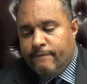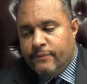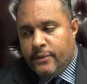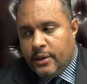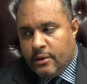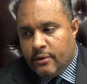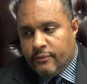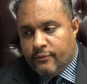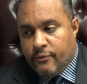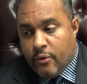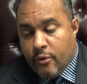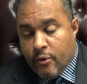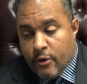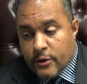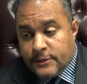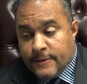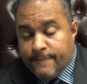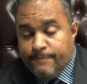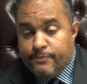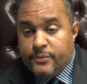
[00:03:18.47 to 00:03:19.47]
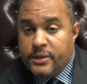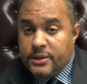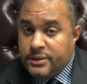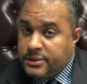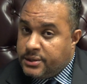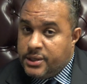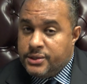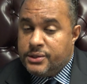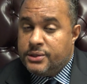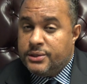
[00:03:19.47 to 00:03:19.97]
then of course,
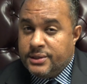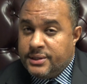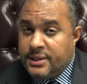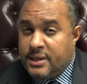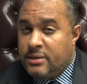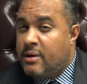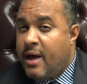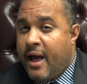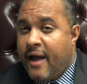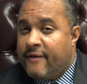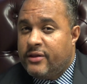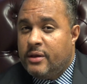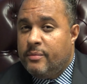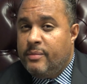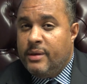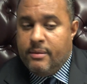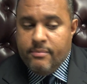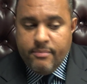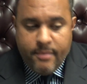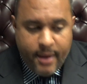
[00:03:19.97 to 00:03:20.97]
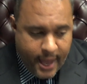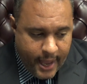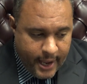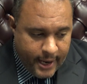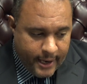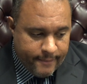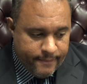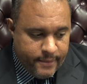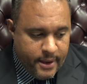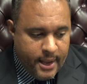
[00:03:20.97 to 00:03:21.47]
decisions still have to be
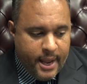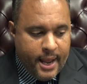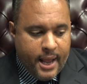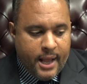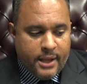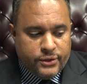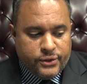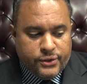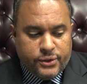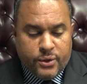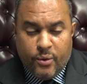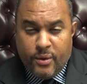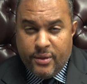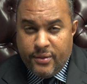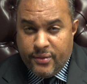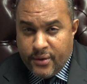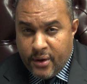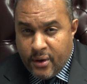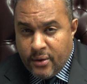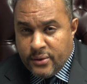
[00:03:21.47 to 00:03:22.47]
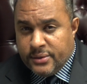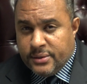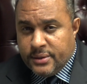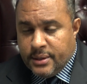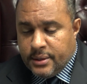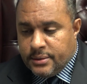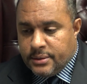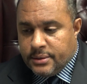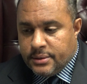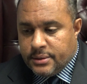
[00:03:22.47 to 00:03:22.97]
made. And so in those
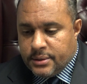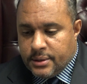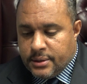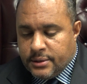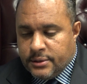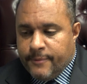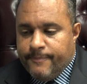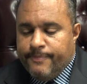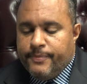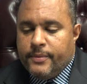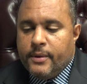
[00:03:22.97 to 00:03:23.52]
instances,